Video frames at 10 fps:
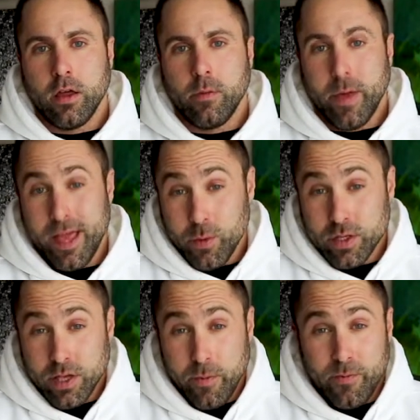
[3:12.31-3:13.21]
But it was
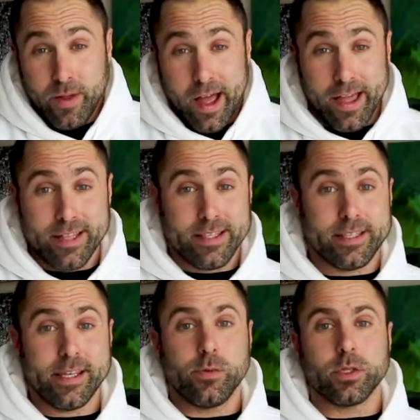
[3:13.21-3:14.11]
something I could
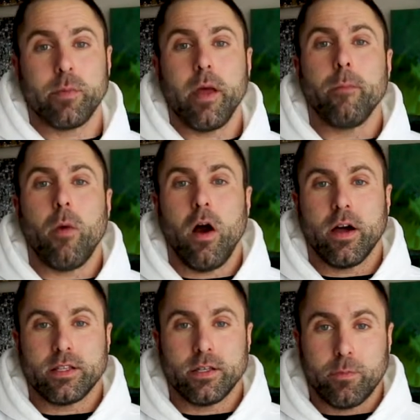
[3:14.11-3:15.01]
see was being
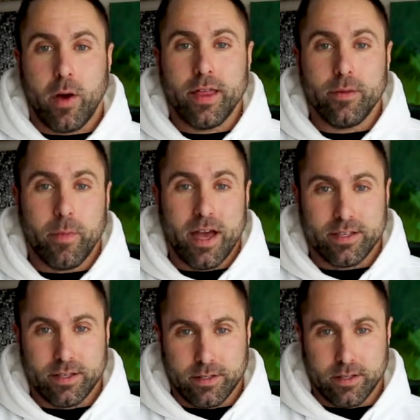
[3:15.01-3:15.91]
marketed by the
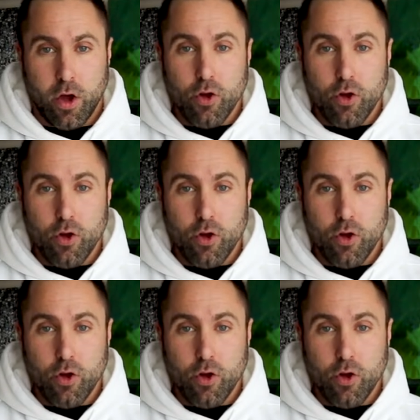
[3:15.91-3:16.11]
masses